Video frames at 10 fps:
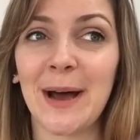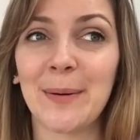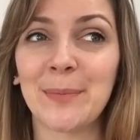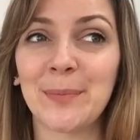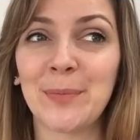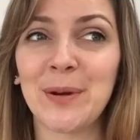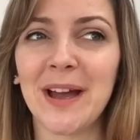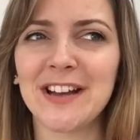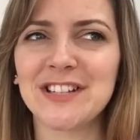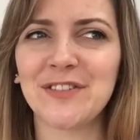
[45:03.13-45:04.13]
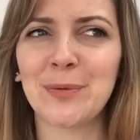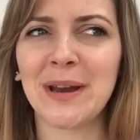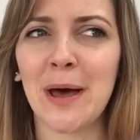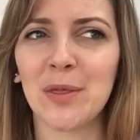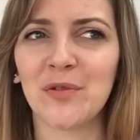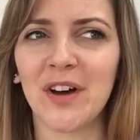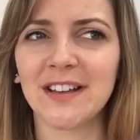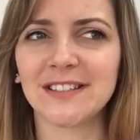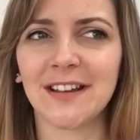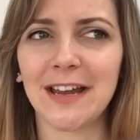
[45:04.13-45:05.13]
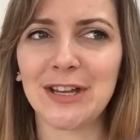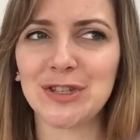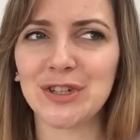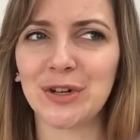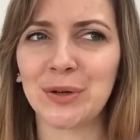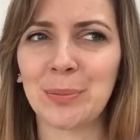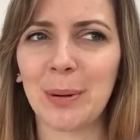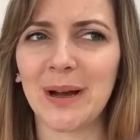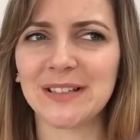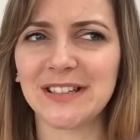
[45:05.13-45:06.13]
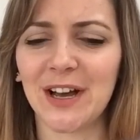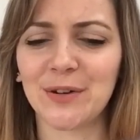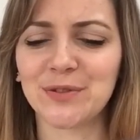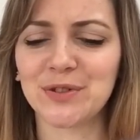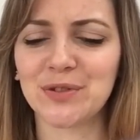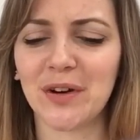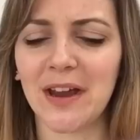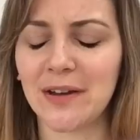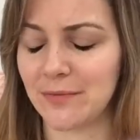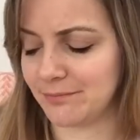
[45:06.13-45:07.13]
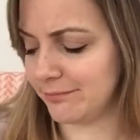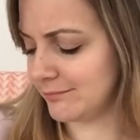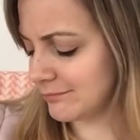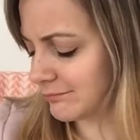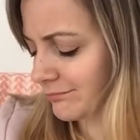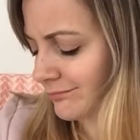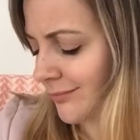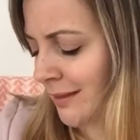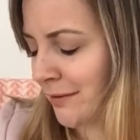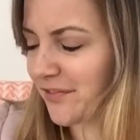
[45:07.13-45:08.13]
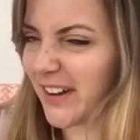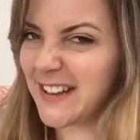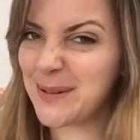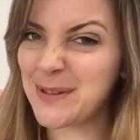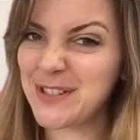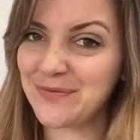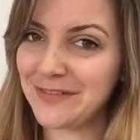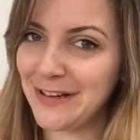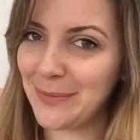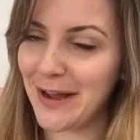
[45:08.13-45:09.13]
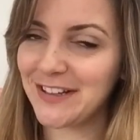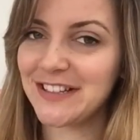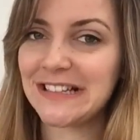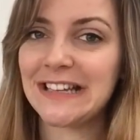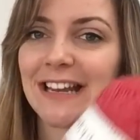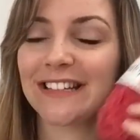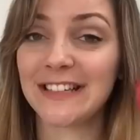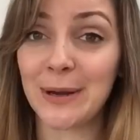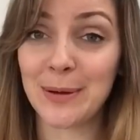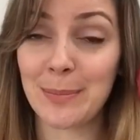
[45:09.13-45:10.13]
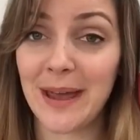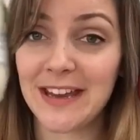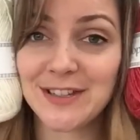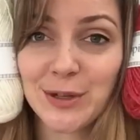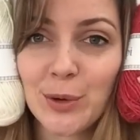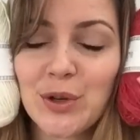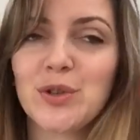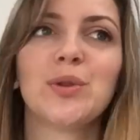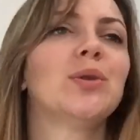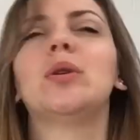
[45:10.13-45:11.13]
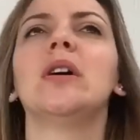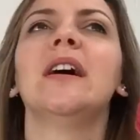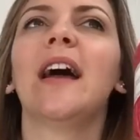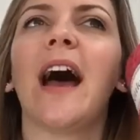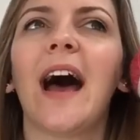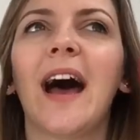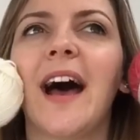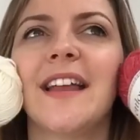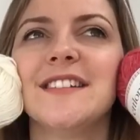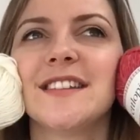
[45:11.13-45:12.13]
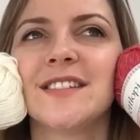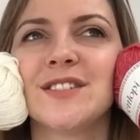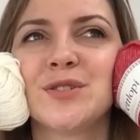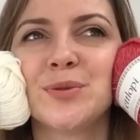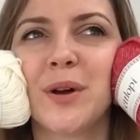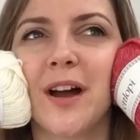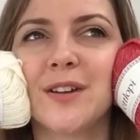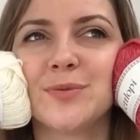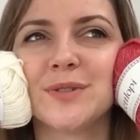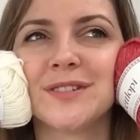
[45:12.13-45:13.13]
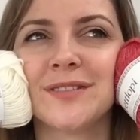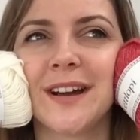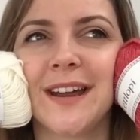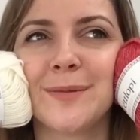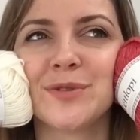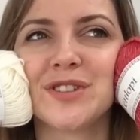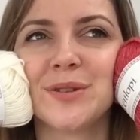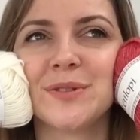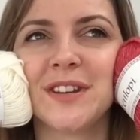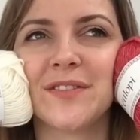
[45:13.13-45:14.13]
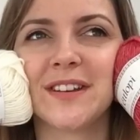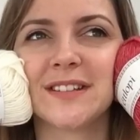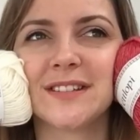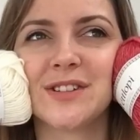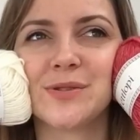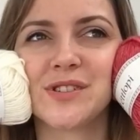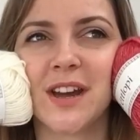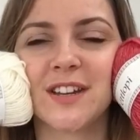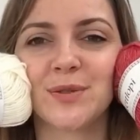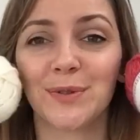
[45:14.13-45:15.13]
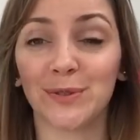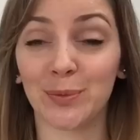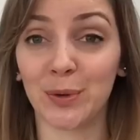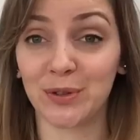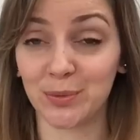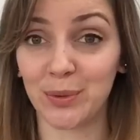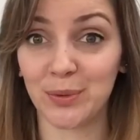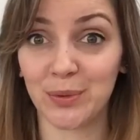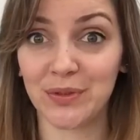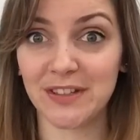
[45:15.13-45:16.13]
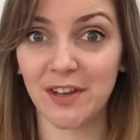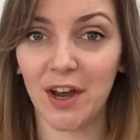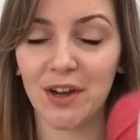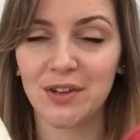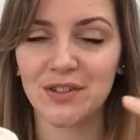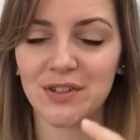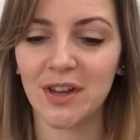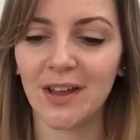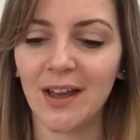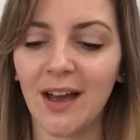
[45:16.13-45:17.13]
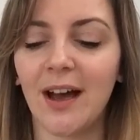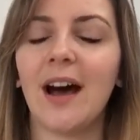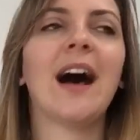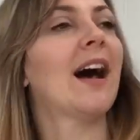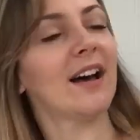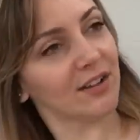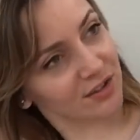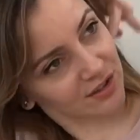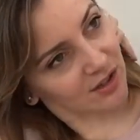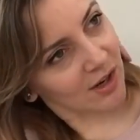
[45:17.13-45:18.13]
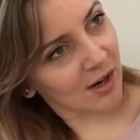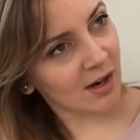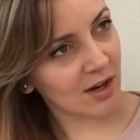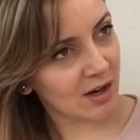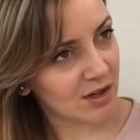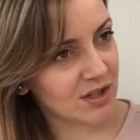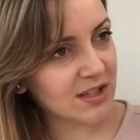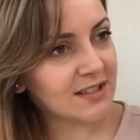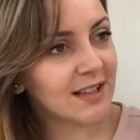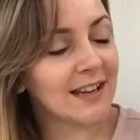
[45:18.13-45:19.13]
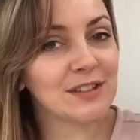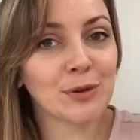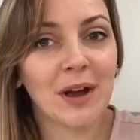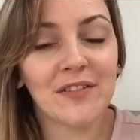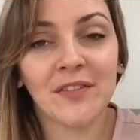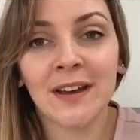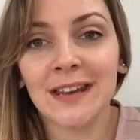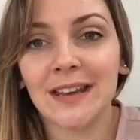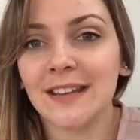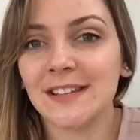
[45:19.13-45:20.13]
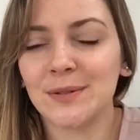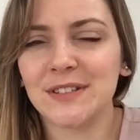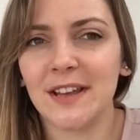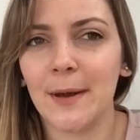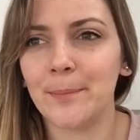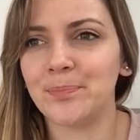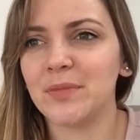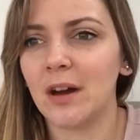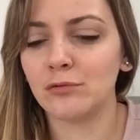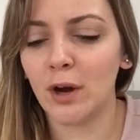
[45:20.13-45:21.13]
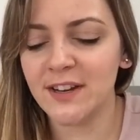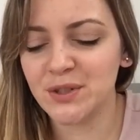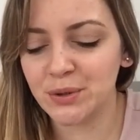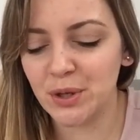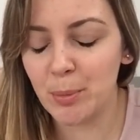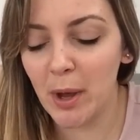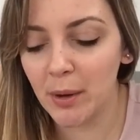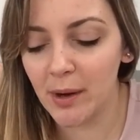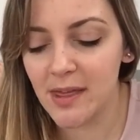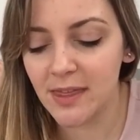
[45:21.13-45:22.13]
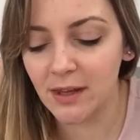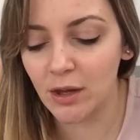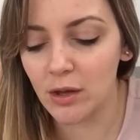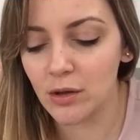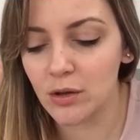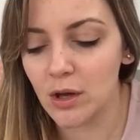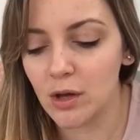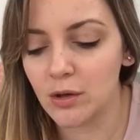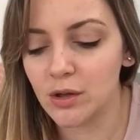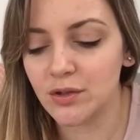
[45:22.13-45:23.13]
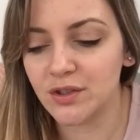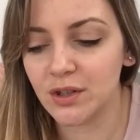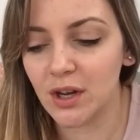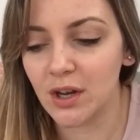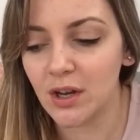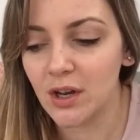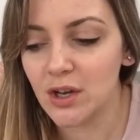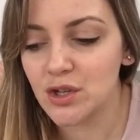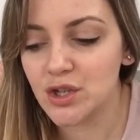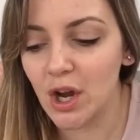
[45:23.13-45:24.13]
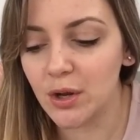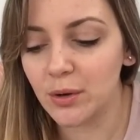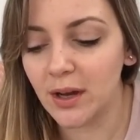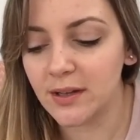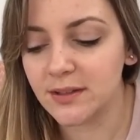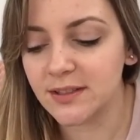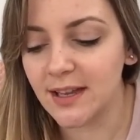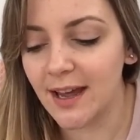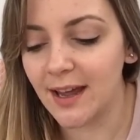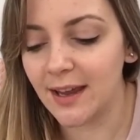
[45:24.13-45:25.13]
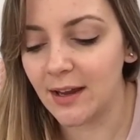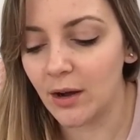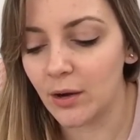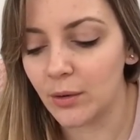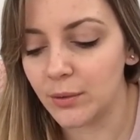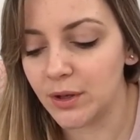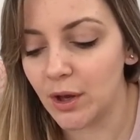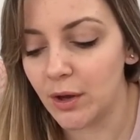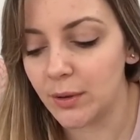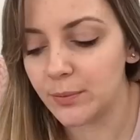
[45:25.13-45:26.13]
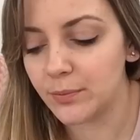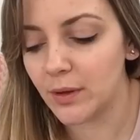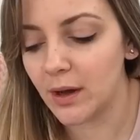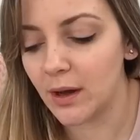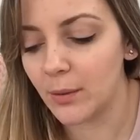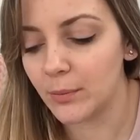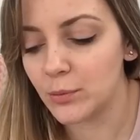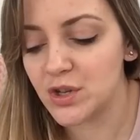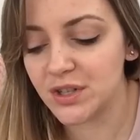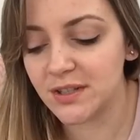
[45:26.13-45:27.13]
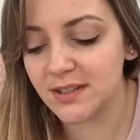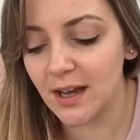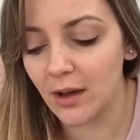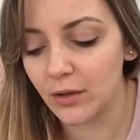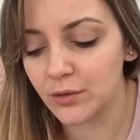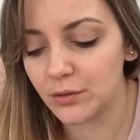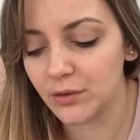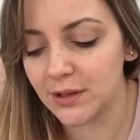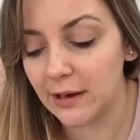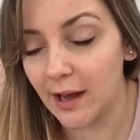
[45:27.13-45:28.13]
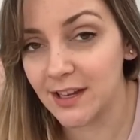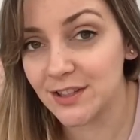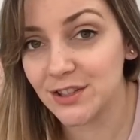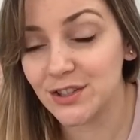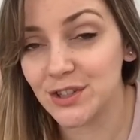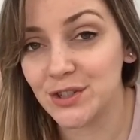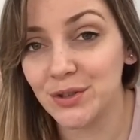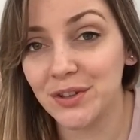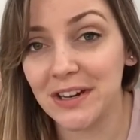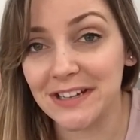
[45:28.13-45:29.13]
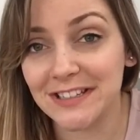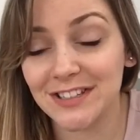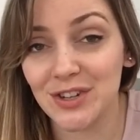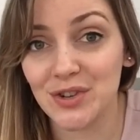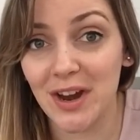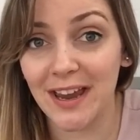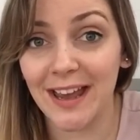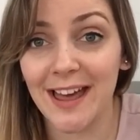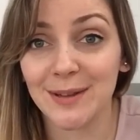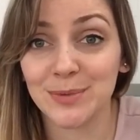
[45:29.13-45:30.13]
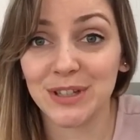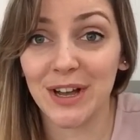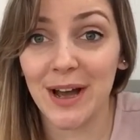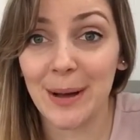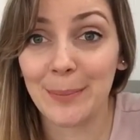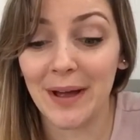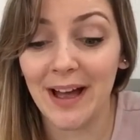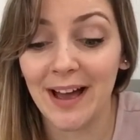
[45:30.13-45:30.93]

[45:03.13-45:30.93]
Um, we actually went out the first night um, by ourselves to try and find them, which didn't really work. So the next night we paid to go on a tour, and the tour guide was great, but she was giving, she was chatting to us whilst we were on this coach, and she said it's quite funny. There was um, a writer or a poet I think who who used to joke and say, oh, you know, um, we should sell the Northern Lights to tourists to try and get them to come.